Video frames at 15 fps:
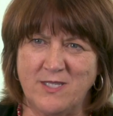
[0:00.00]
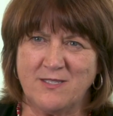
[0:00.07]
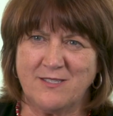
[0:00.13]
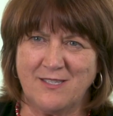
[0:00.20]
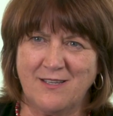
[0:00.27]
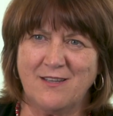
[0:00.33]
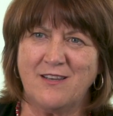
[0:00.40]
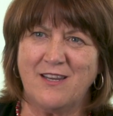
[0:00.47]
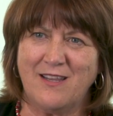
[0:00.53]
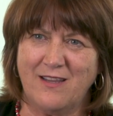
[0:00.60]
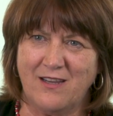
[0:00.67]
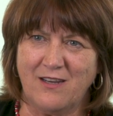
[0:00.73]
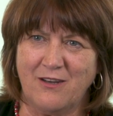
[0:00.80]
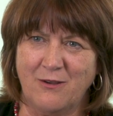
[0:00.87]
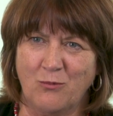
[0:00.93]
we see a
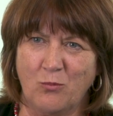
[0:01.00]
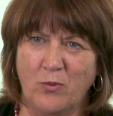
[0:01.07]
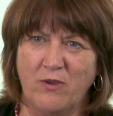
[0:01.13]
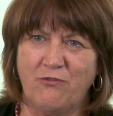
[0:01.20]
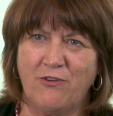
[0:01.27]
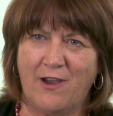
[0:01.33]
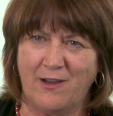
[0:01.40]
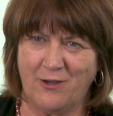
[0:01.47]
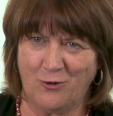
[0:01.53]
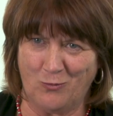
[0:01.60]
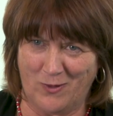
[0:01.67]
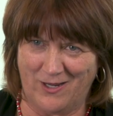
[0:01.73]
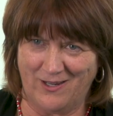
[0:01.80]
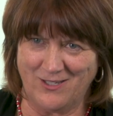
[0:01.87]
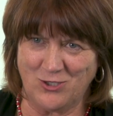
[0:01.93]
need, we find a
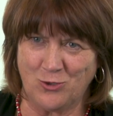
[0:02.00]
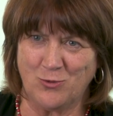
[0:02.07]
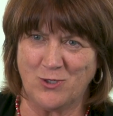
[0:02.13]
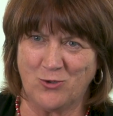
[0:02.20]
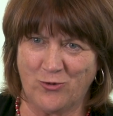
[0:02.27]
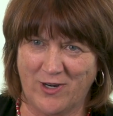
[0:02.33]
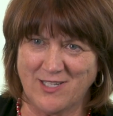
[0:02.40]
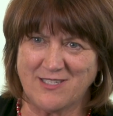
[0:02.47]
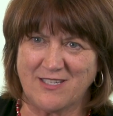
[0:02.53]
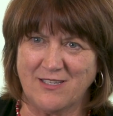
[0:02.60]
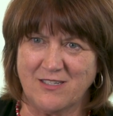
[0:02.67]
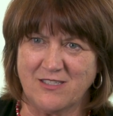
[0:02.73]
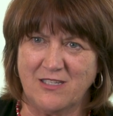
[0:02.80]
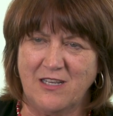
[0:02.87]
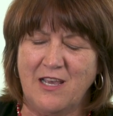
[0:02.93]
way to address
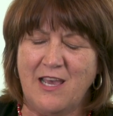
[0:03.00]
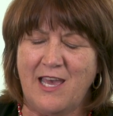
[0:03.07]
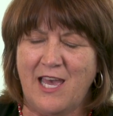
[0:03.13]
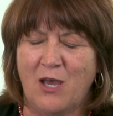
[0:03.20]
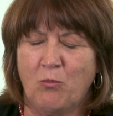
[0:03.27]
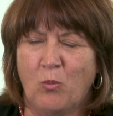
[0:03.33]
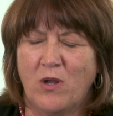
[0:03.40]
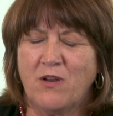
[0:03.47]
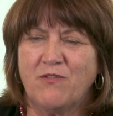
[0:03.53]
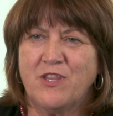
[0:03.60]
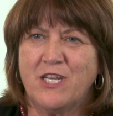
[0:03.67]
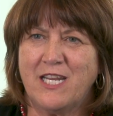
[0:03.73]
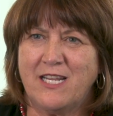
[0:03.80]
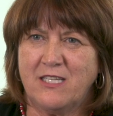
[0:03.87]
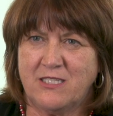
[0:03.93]
it. And one of
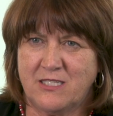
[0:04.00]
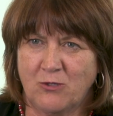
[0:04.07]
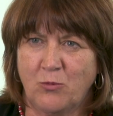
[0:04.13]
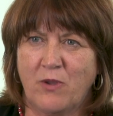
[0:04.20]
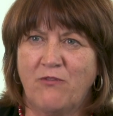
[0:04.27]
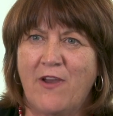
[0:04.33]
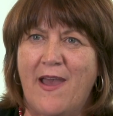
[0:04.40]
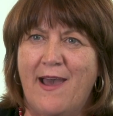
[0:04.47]
the needs that we've